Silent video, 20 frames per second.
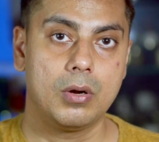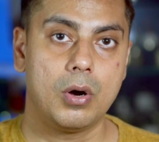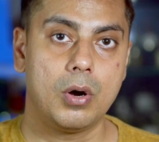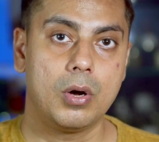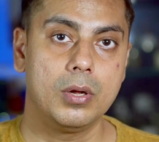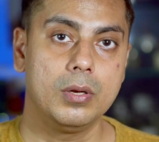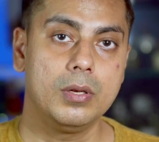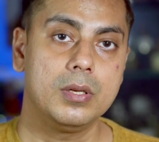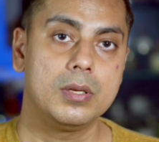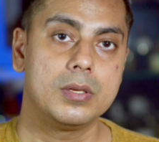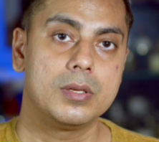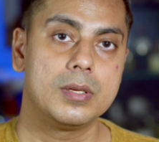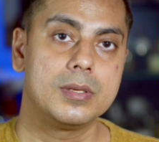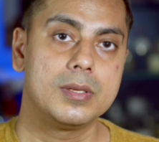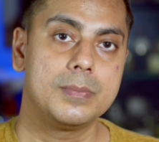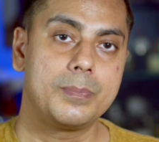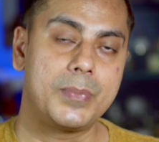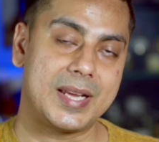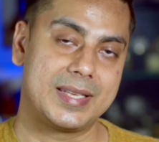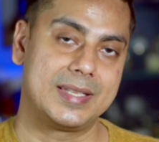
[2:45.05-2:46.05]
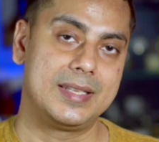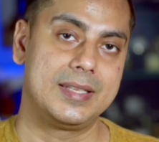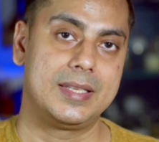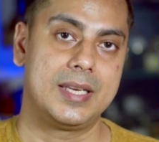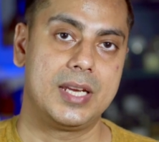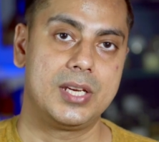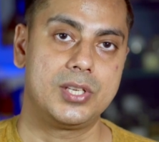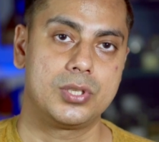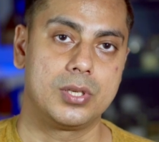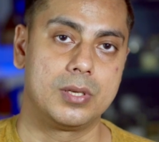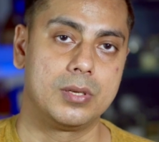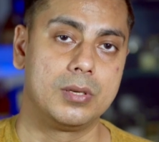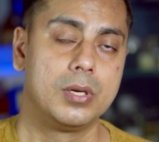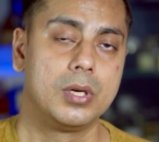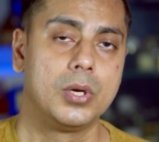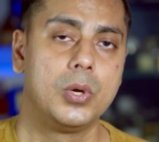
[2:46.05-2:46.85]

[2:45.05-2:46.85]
on presentation.